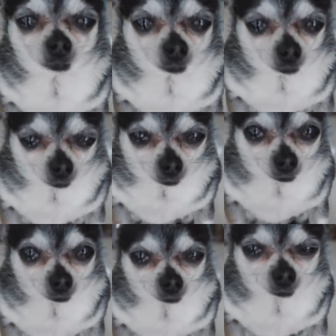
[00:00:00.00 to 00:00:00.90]
Is
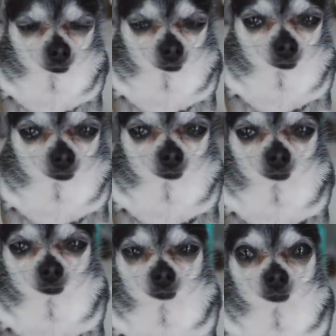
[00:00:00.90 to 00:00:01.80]
it
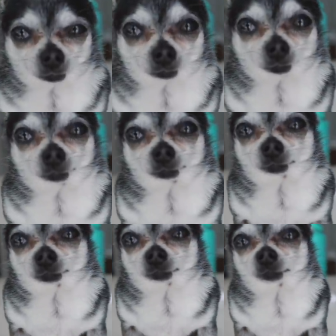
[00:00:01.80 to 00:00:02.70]
my boy's a
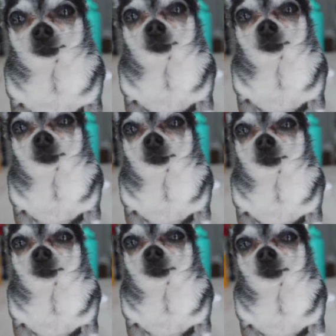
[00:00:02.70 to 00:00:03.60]
year?
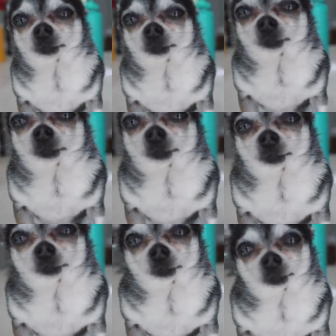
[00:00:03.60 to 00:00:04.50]
My
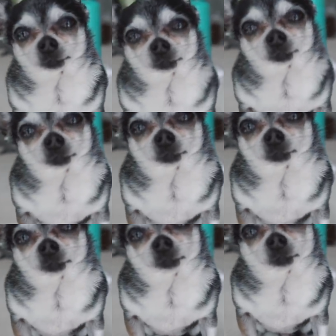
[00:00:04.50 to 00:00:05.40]
boy's a
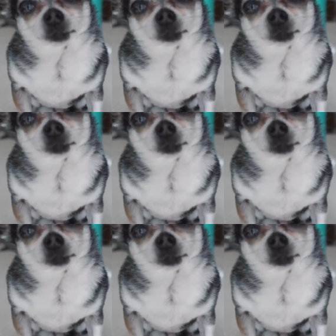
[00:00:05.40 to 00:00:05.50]
year.